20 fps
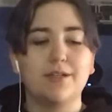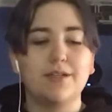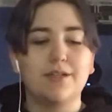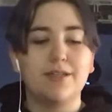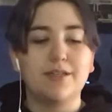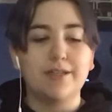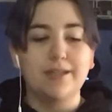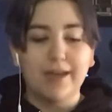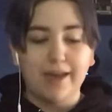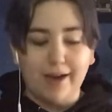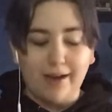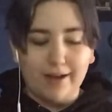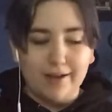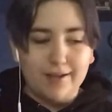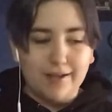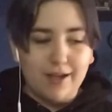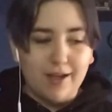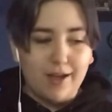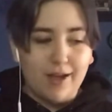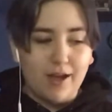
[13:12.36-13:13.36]
Yeah.
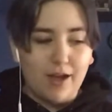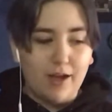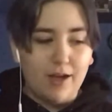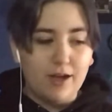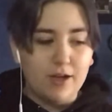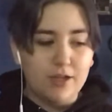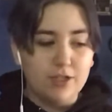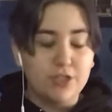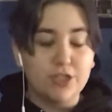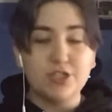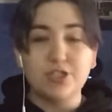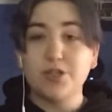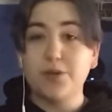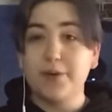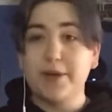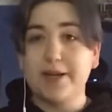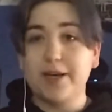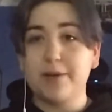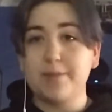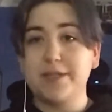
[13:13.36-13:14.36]
Just a
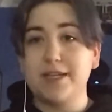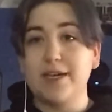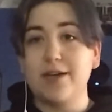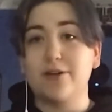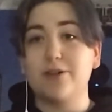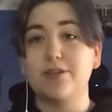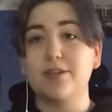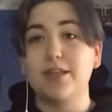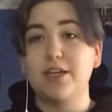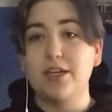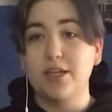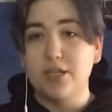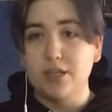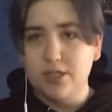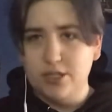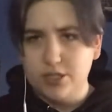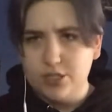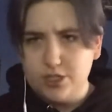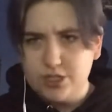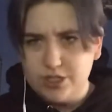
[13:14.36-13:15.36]
quick update on the
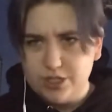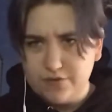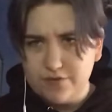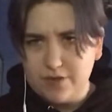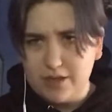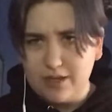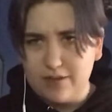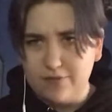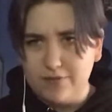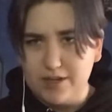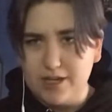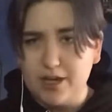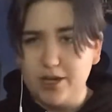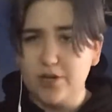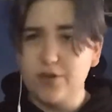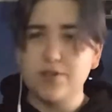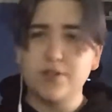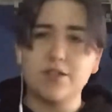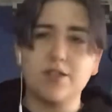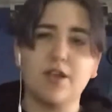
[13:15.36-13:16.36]
shifting
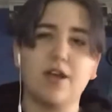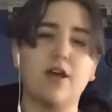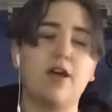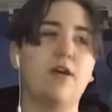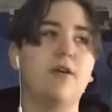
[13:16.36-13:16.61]
videos.